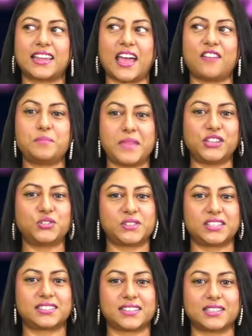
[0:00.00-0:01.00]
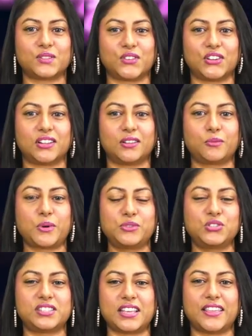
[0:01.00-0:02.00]
have made you successful what would
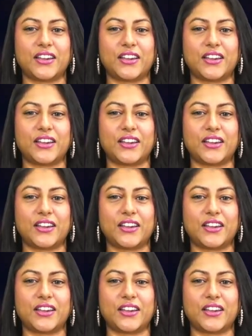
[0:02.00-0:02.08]
you say they